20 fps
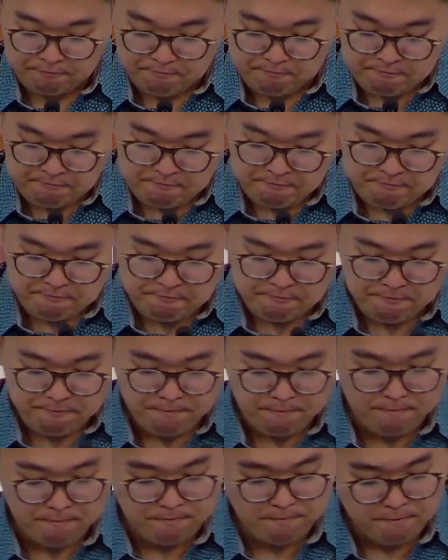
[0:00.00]

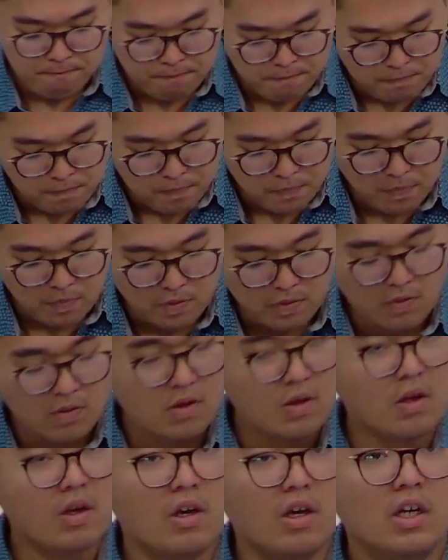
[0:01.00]

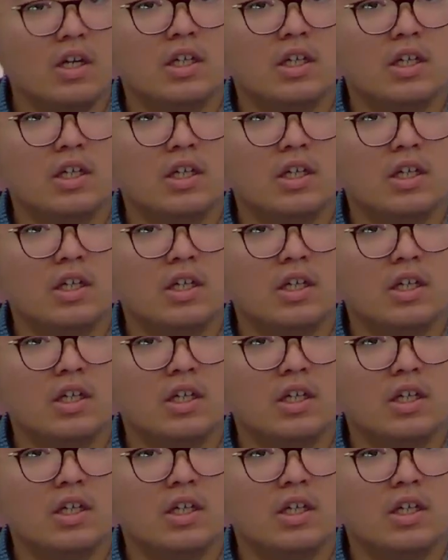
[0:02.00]
[no speech]